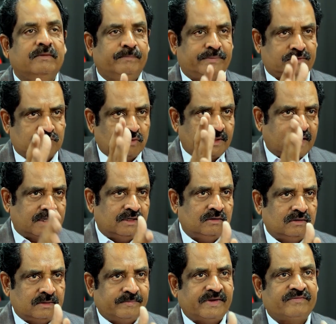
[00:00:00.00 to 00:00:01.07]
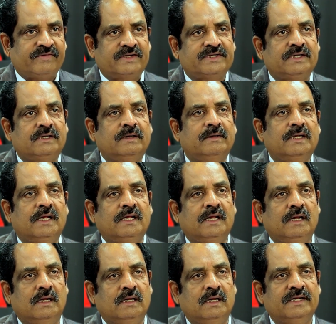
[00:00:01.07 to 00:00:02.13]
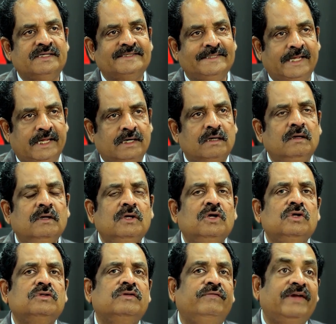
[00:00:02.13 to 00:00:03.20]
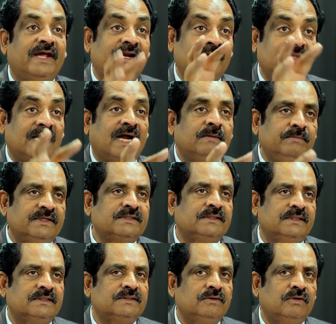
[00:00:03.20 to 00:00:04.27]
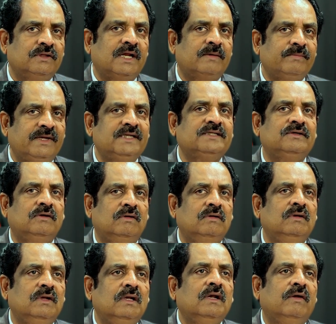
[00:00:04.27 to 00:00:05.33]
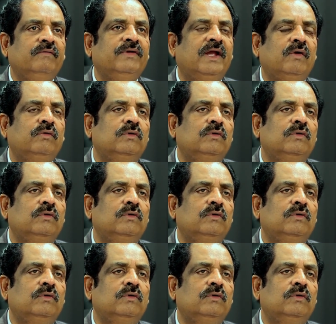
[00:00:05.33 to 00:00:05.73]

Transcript: but so that, the perfection is there. So we are in that business. So that means, we have